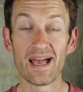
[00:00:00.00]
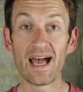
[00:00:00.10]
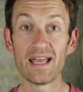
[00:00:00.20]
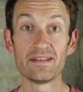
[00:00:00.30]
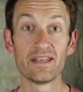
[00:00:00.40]

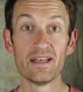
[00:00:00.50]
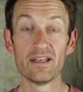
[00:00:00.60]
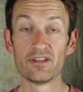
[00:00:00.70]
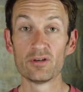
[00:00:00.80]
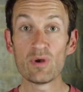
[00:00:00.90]
And
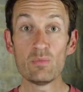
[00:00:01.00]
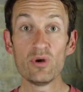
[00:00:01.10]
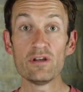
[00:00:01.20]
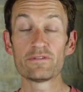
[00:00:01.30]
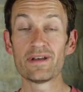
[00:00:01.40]
the rim
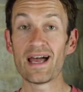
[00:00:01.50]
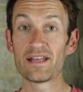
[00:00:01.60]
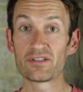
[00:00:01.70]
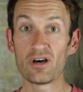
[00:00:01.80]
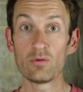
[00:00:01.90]
width
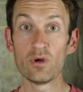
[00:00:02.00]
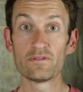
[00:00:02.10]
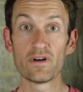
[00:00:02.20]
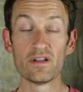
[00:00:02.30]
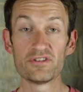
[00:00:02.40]
and the tyre
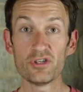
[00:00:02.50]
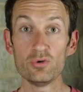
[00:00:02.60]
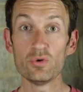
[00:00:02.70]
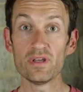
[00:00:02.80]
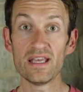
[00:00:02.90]
width are
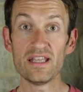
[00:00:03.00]
two